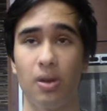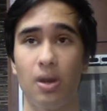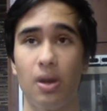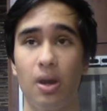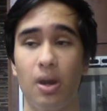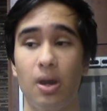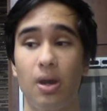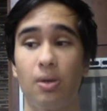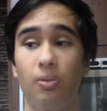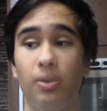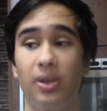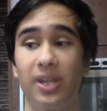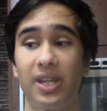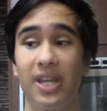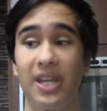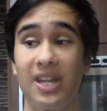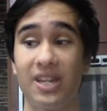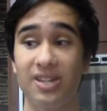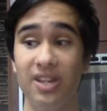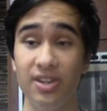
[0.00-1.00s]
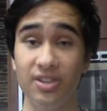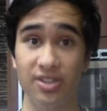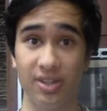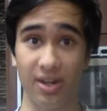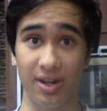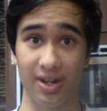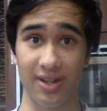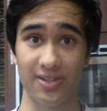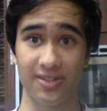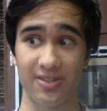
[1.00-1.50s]
really
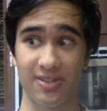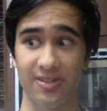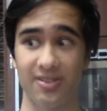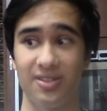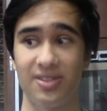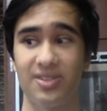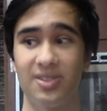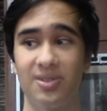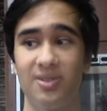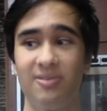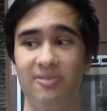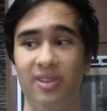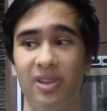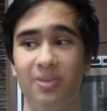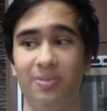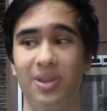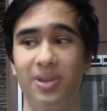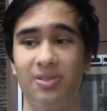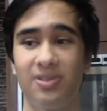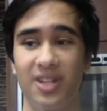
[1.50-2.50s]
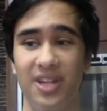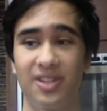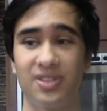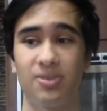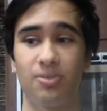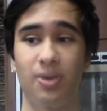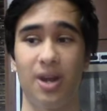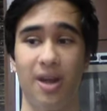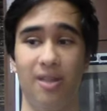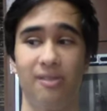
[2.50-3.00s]
indigenized to suit Filipino
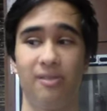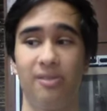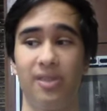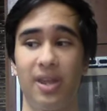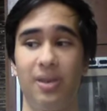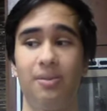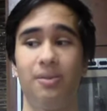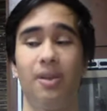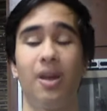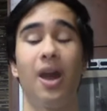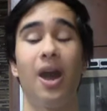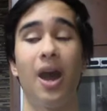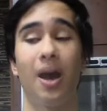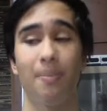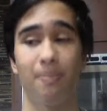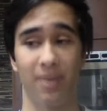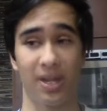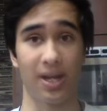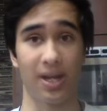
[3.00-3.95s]
tastes rather than being